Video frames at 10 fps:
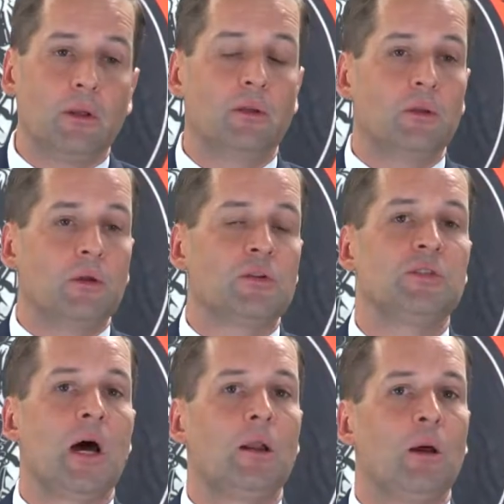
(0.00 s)
there's
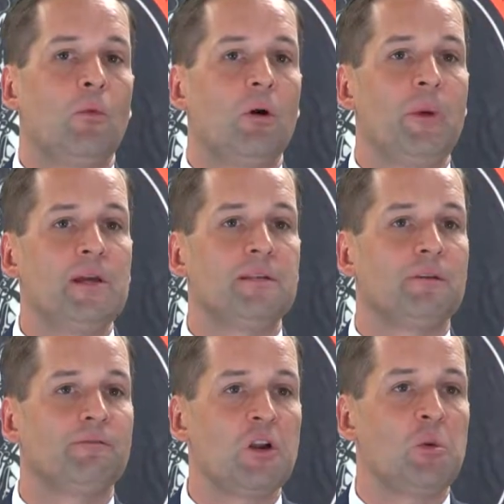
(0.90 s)
not a more
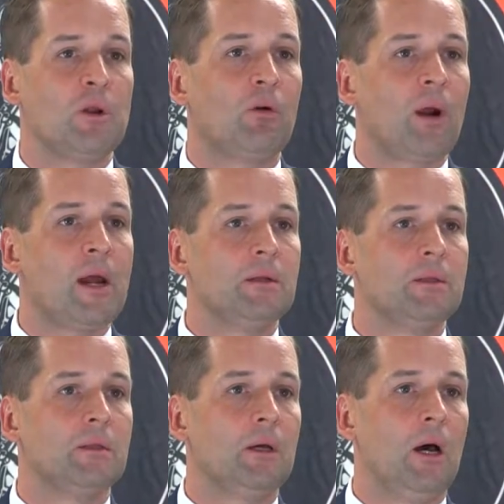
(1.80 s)
basic fundamental right
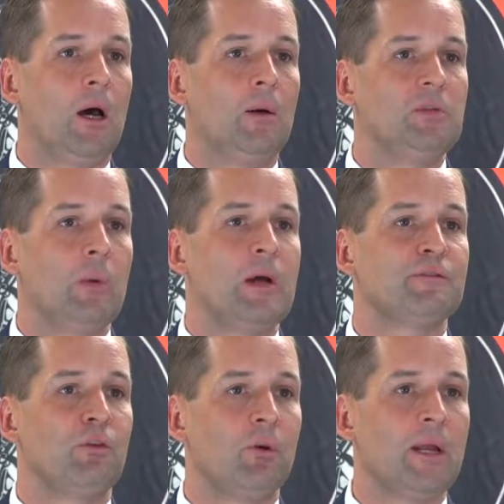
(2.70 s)
to us
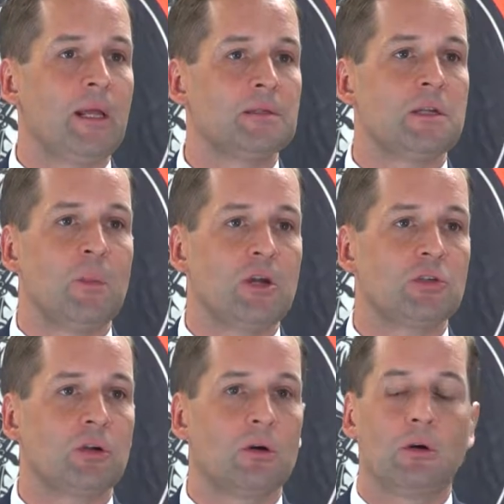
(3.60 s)
Floridians than to make
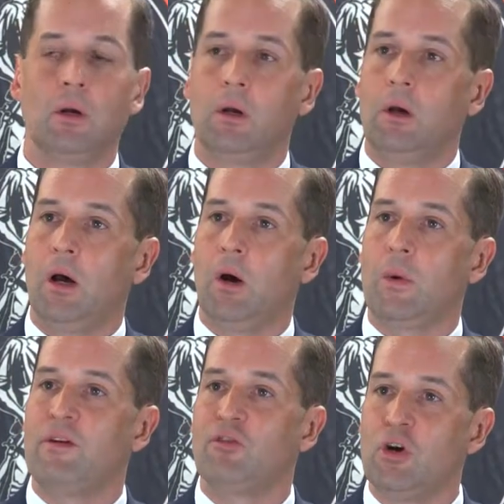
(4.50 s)
sure
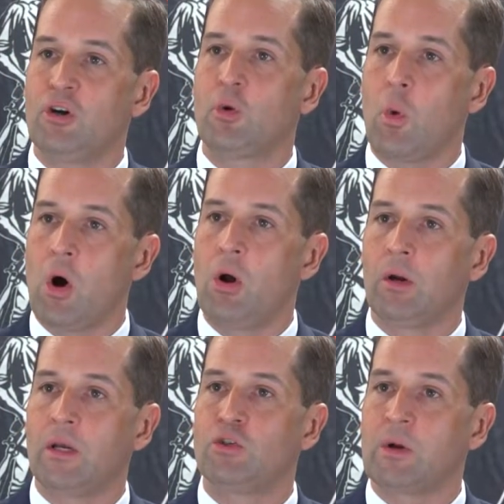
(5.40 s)
we have good
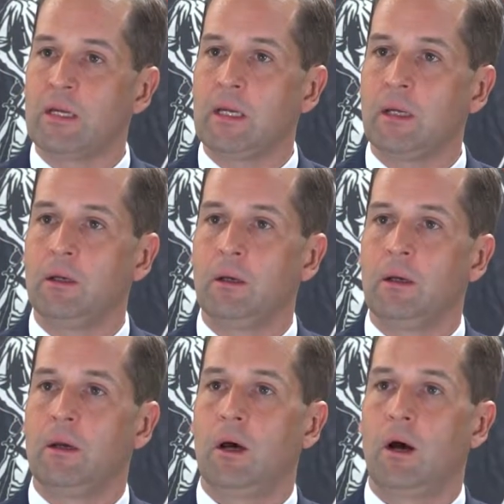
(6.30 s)
quality drinking
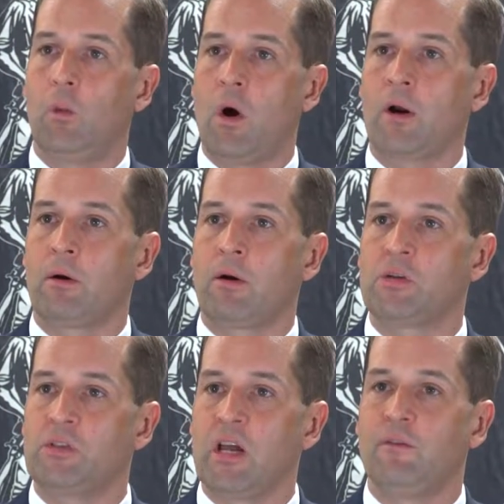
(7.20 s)
water in our
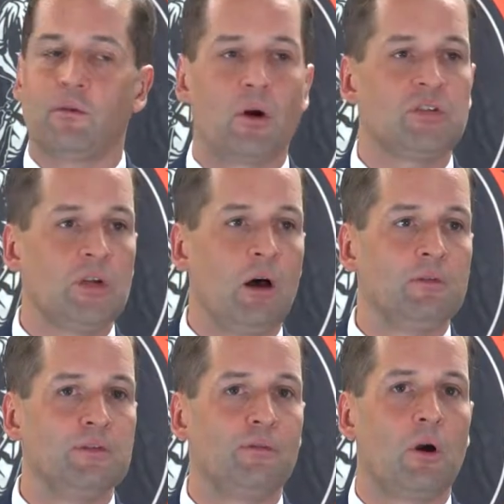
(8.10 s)
state for ourselves and for